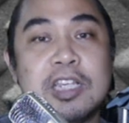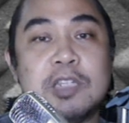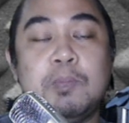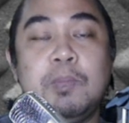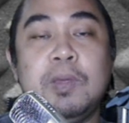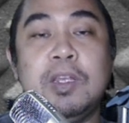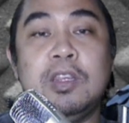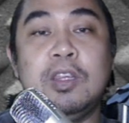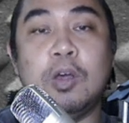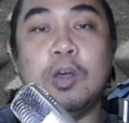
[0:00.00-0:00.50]

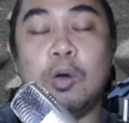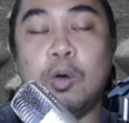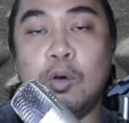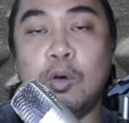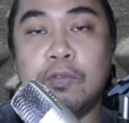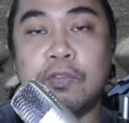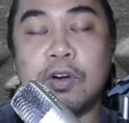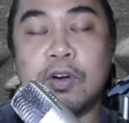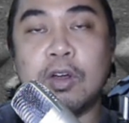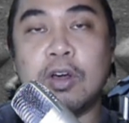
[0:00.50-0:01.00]
been the
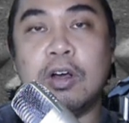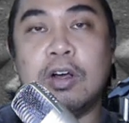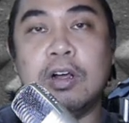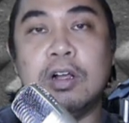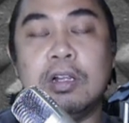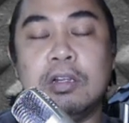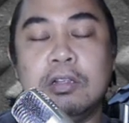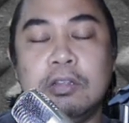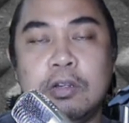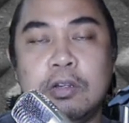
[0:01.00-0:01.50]

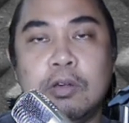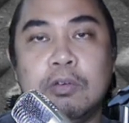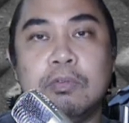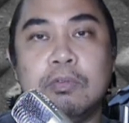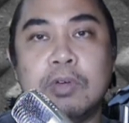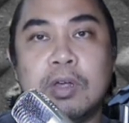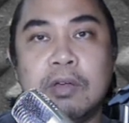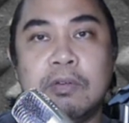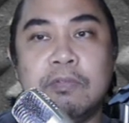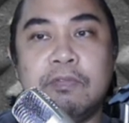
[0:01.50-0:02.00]
overall, you know,
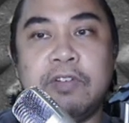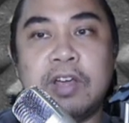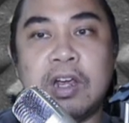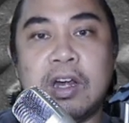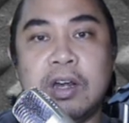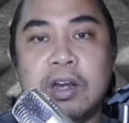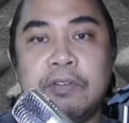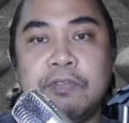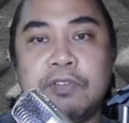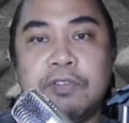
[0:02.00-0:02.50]
uh,
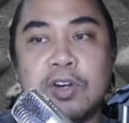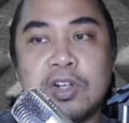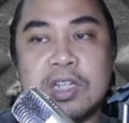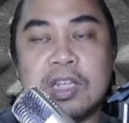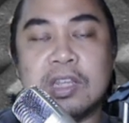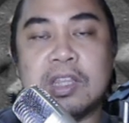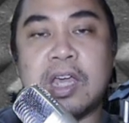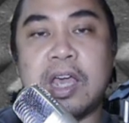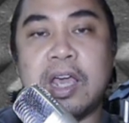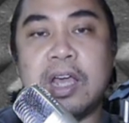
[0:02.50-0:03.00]
very
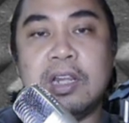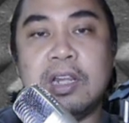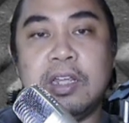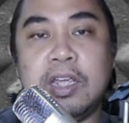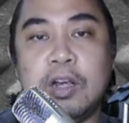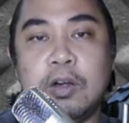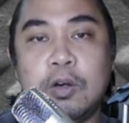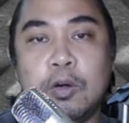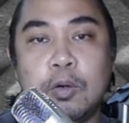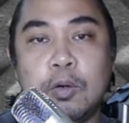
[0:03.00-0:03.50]
versatile
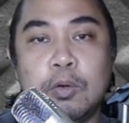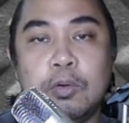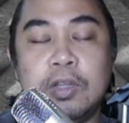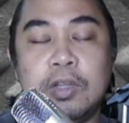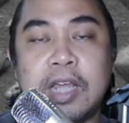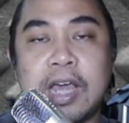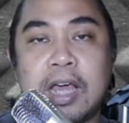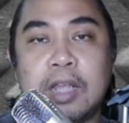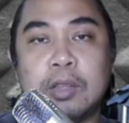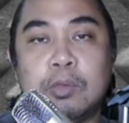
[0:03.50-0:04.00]
hero
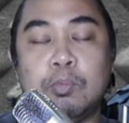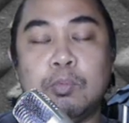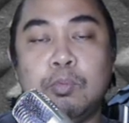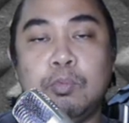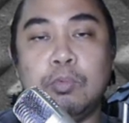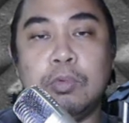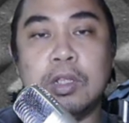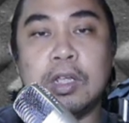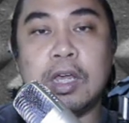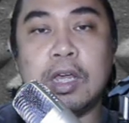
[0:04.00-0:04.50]
that
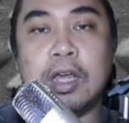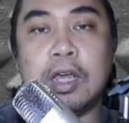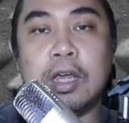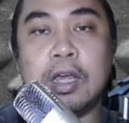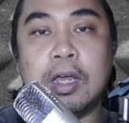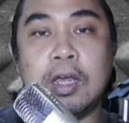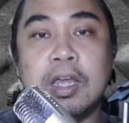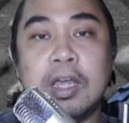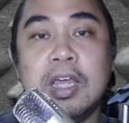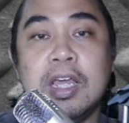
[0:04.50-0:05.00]

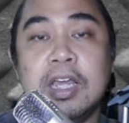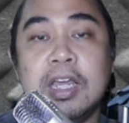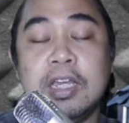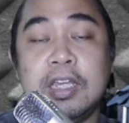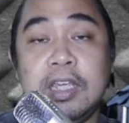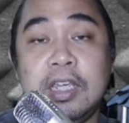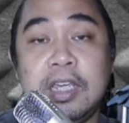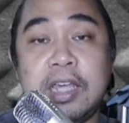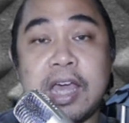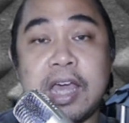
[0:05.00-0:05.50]
uh,
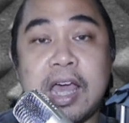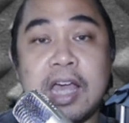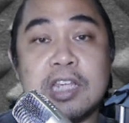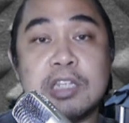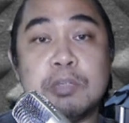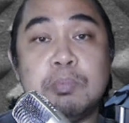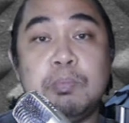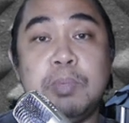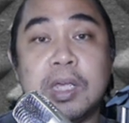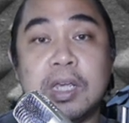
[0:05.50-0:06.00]
he has
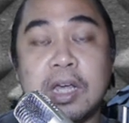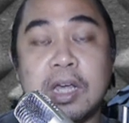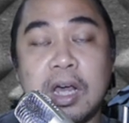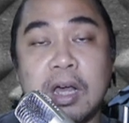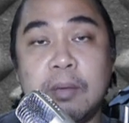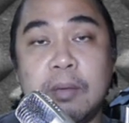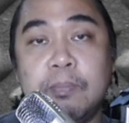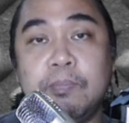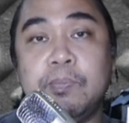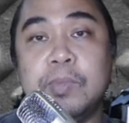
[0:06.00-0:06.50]

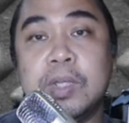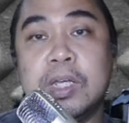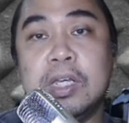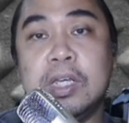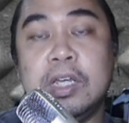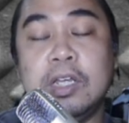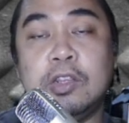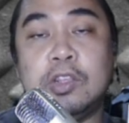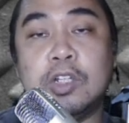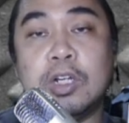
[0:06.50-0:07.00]
become
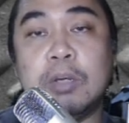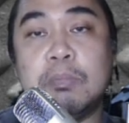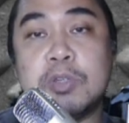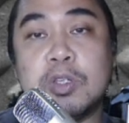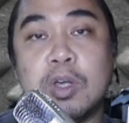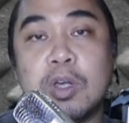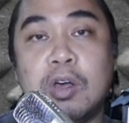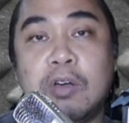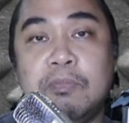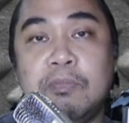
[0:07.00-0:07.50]
in terms
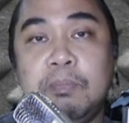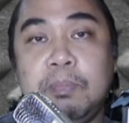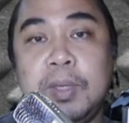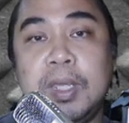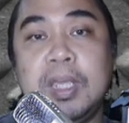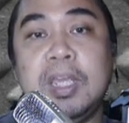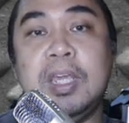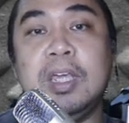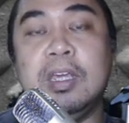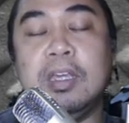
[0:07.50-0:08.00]
of
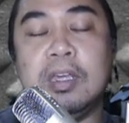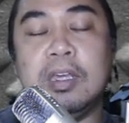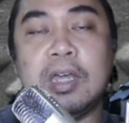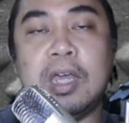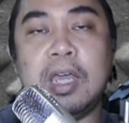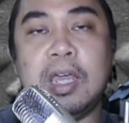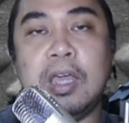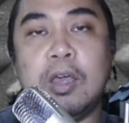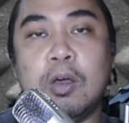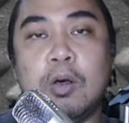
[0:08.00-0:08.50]
being
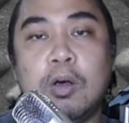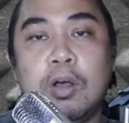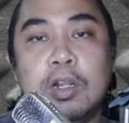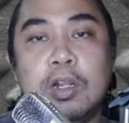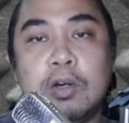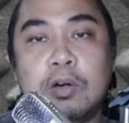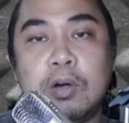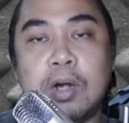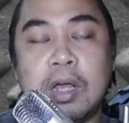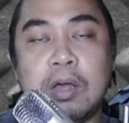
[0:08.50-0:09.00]
a
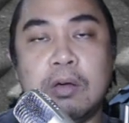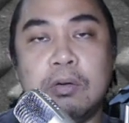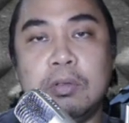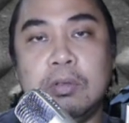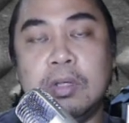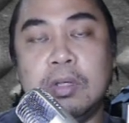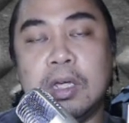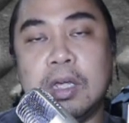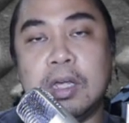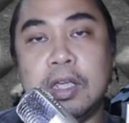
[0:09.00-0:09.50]

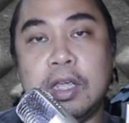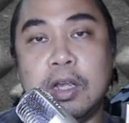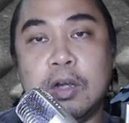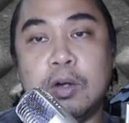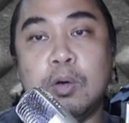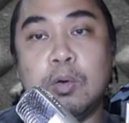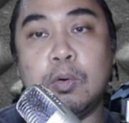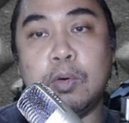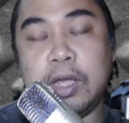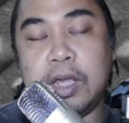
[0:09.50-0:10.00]
all-around uh,
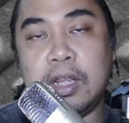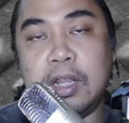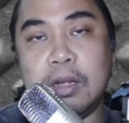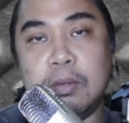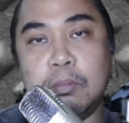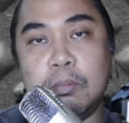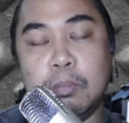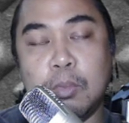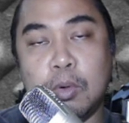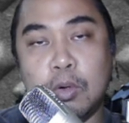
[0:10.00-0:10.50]
hero in
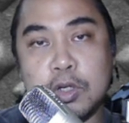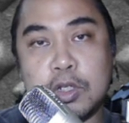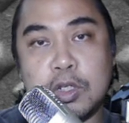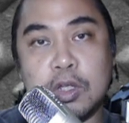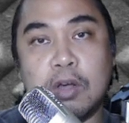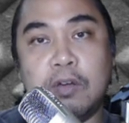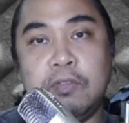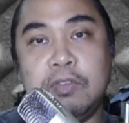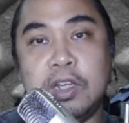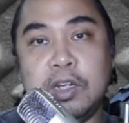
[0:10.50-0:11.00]
most
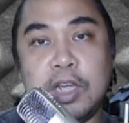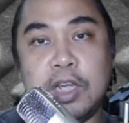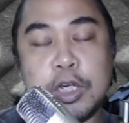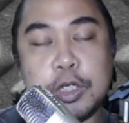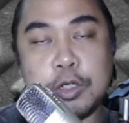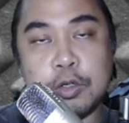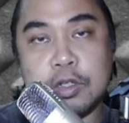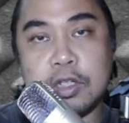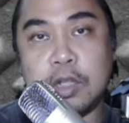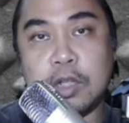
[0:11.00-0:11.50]
of the
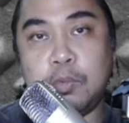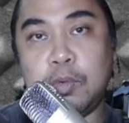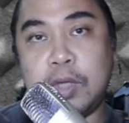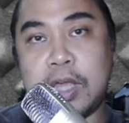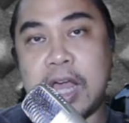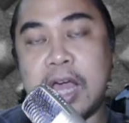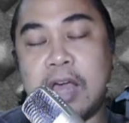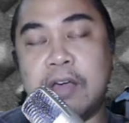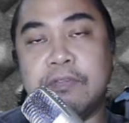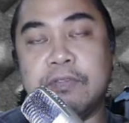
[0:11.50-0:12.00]
nations that we
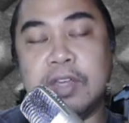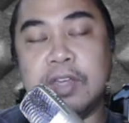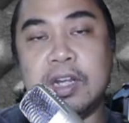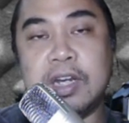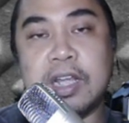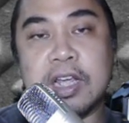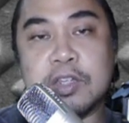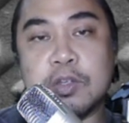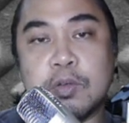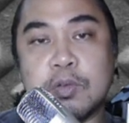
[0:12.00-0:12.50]
have in
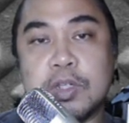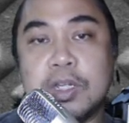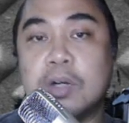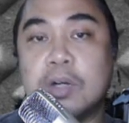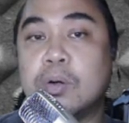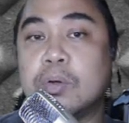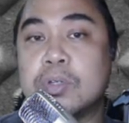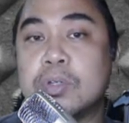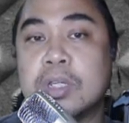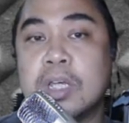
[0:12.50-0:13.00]
Exos
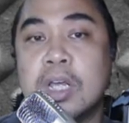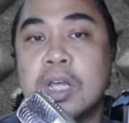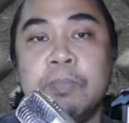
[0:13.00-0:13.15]
Heroes.